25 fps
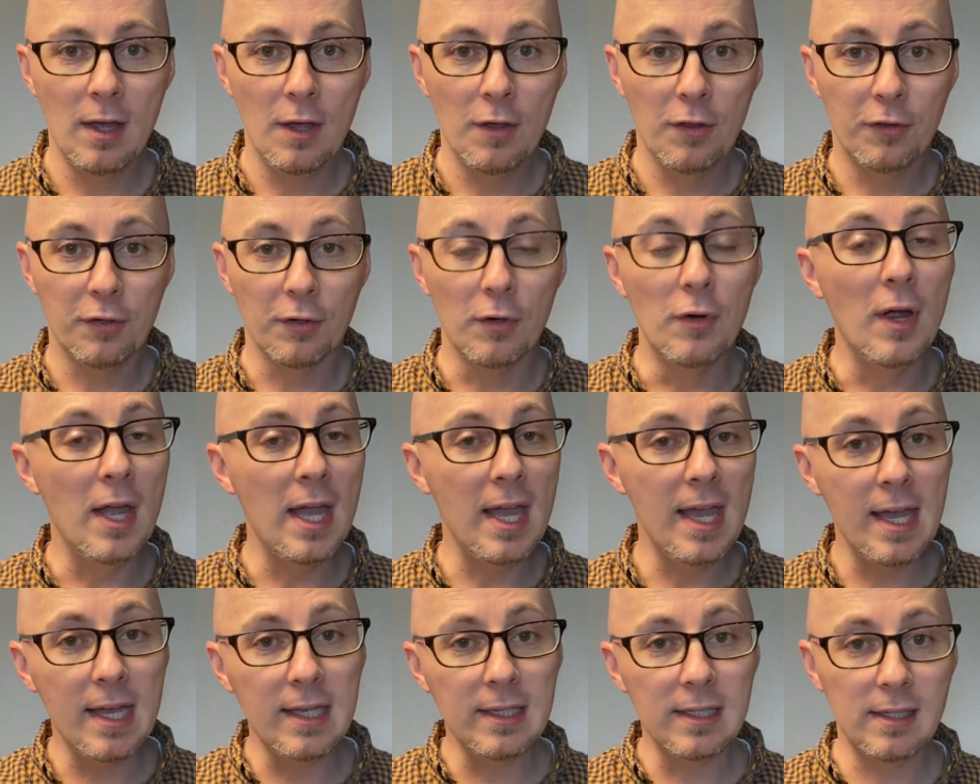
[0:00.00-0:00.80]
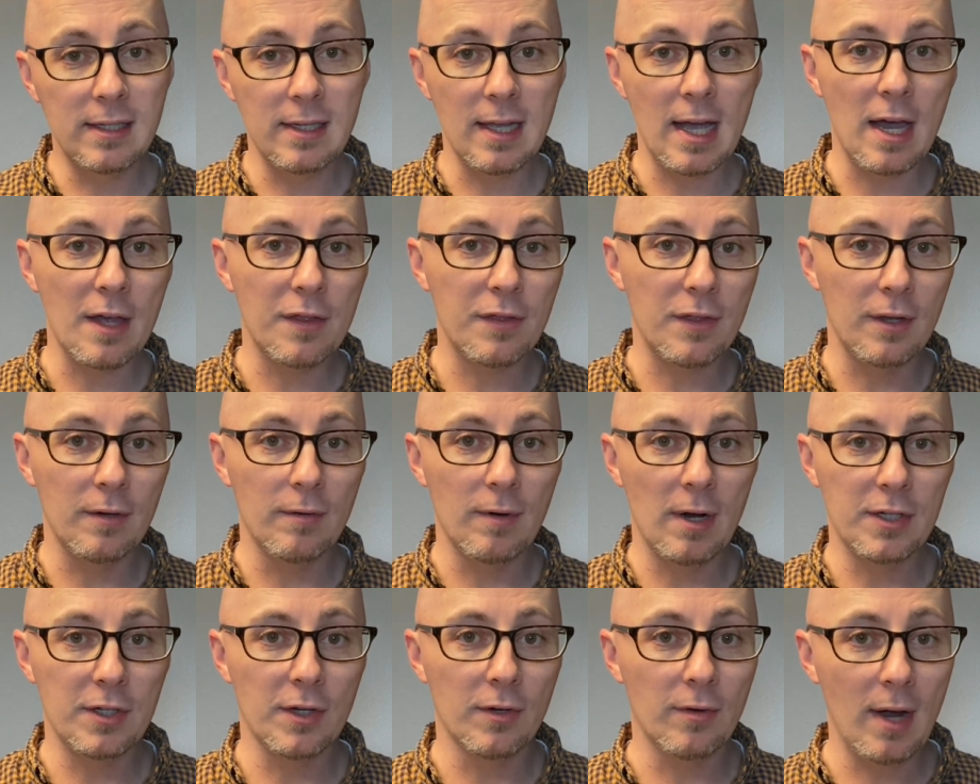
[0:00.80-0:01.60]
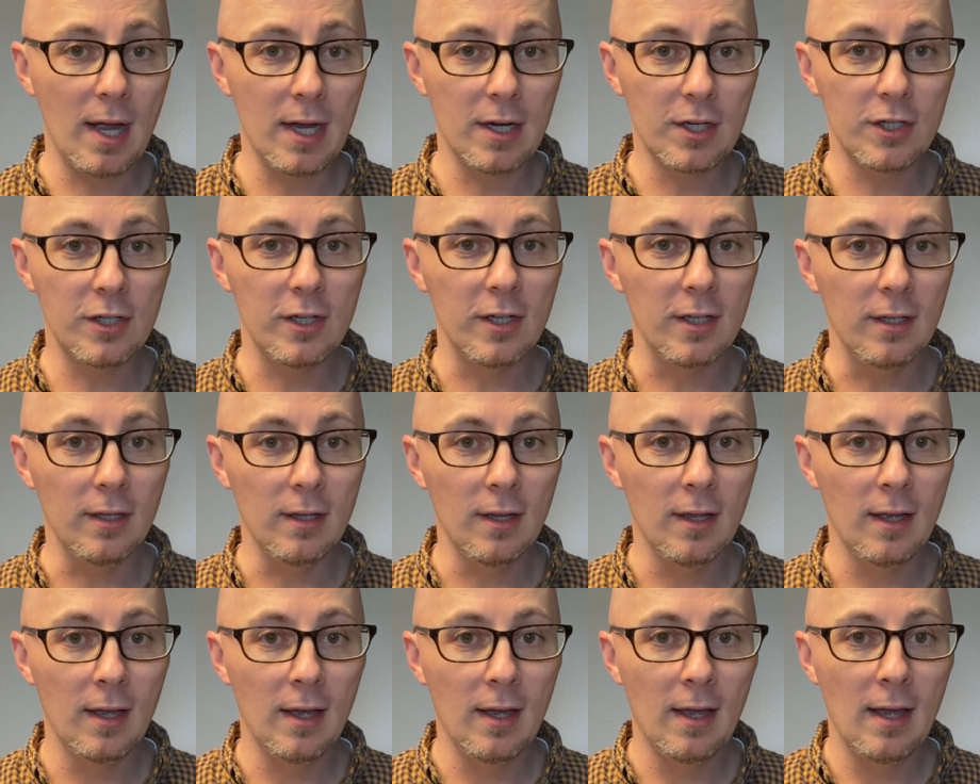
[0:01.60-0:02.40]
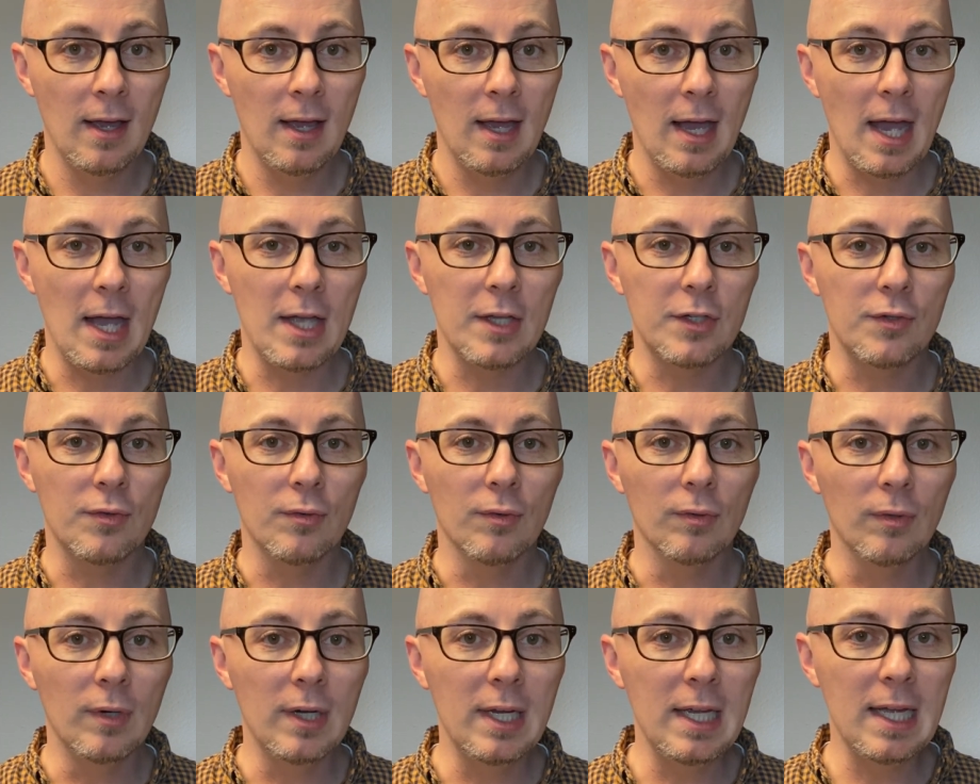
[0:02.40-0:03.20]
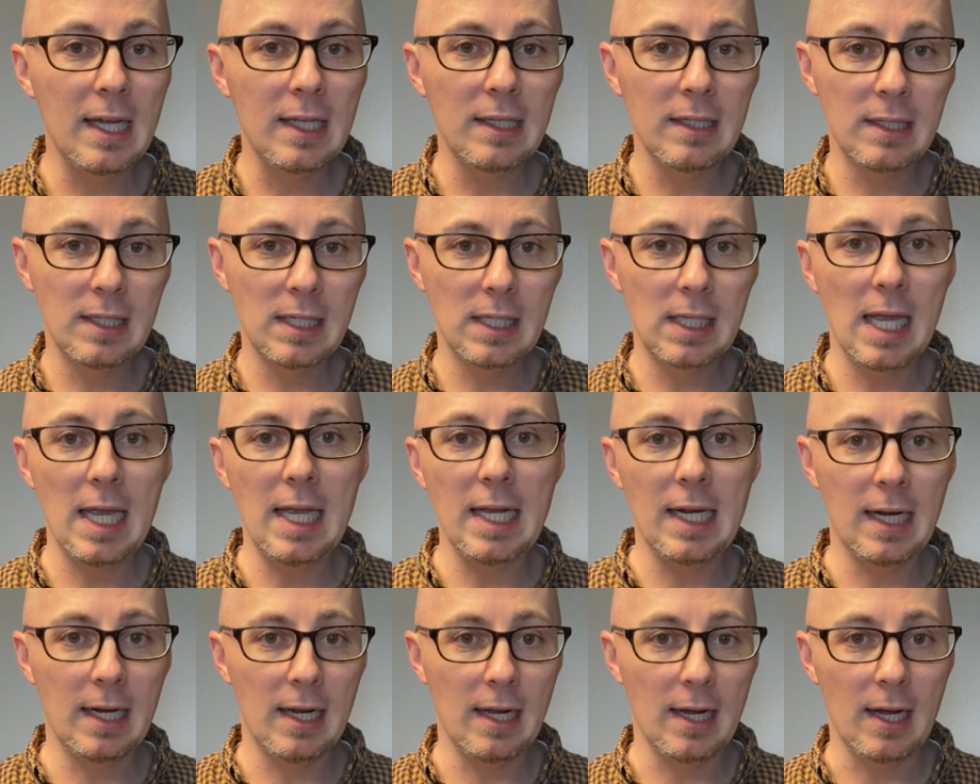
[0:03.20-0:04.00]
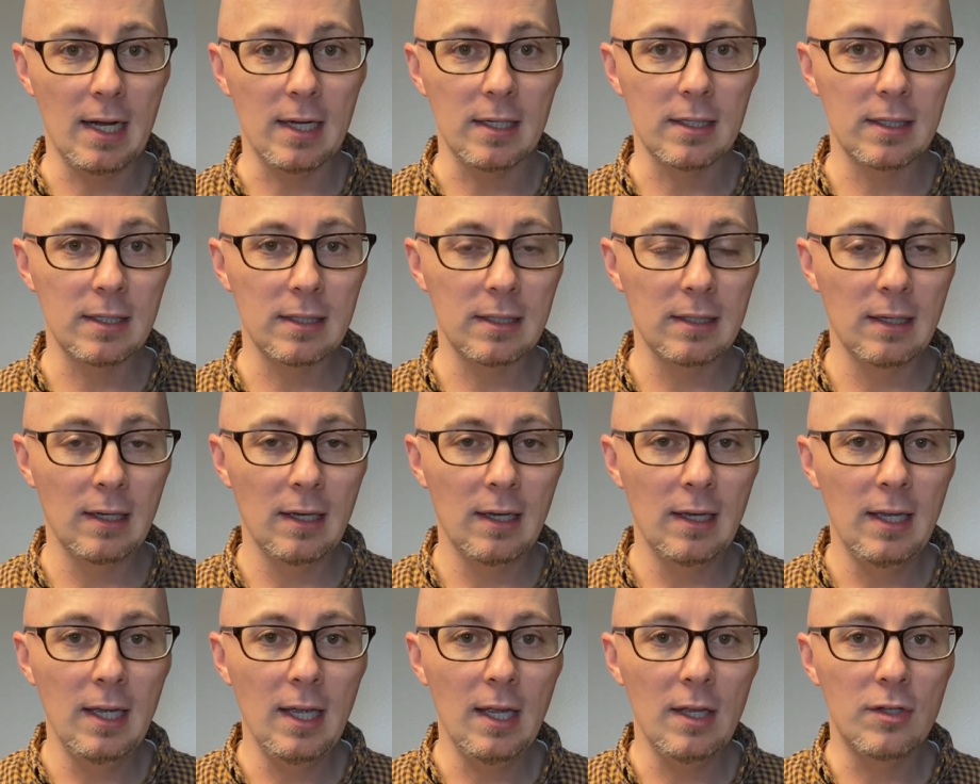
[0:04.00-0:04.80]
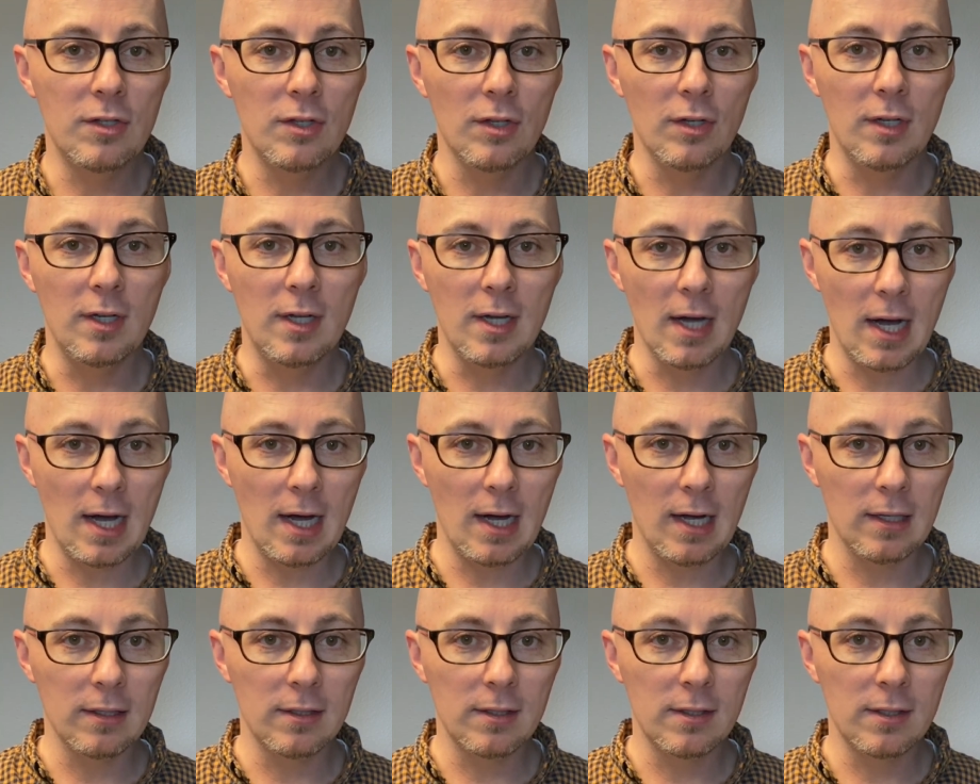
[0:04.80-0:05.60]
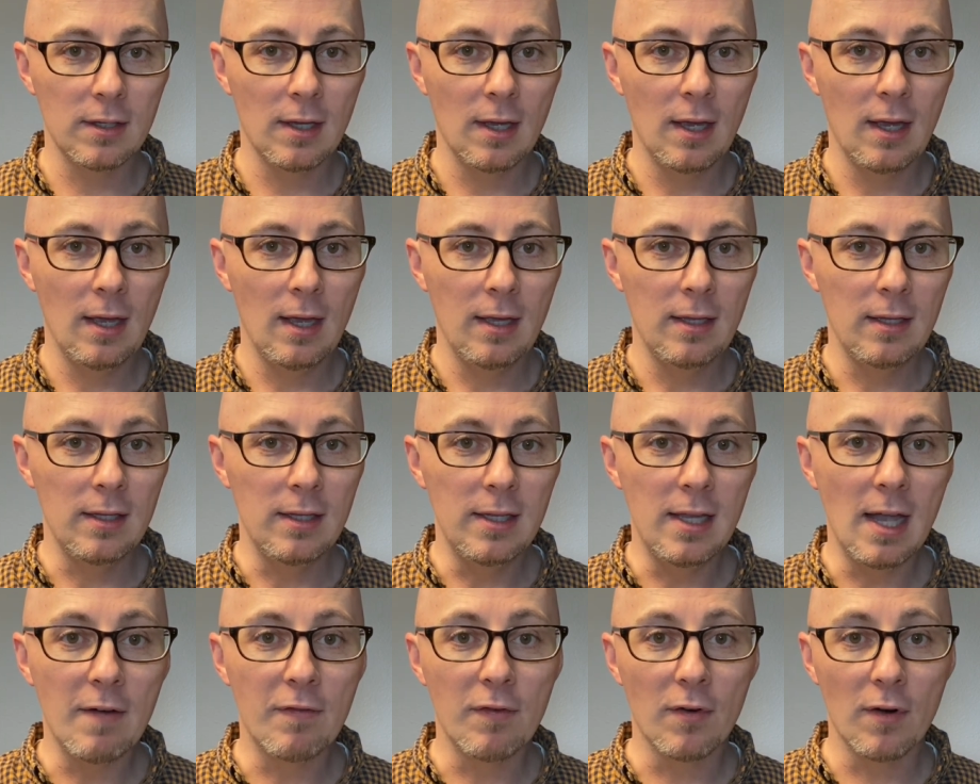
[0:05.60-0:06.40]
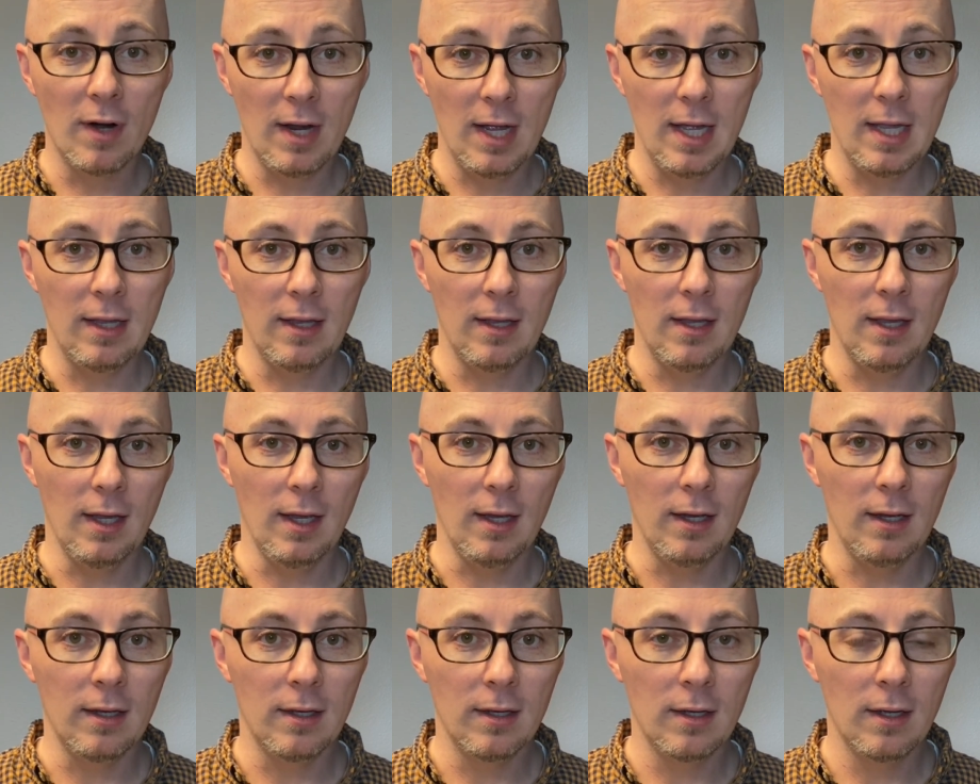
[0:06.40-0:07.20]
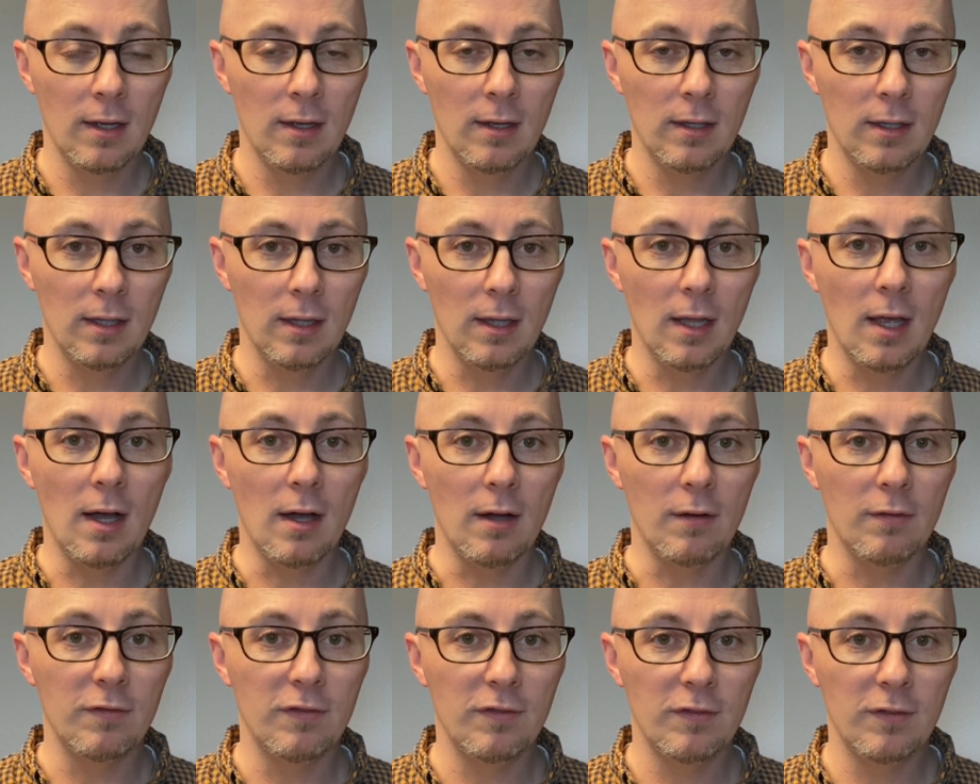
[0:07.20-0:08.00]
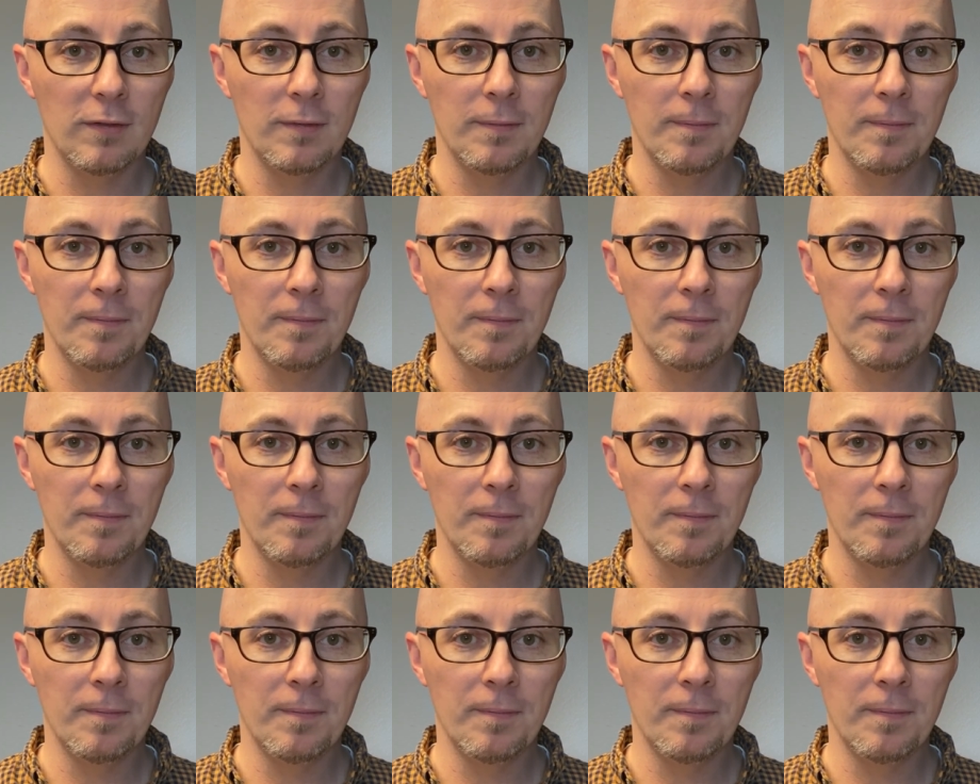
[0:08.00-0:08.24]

through his death and resurrection, has reinstated us into God's never-ending love.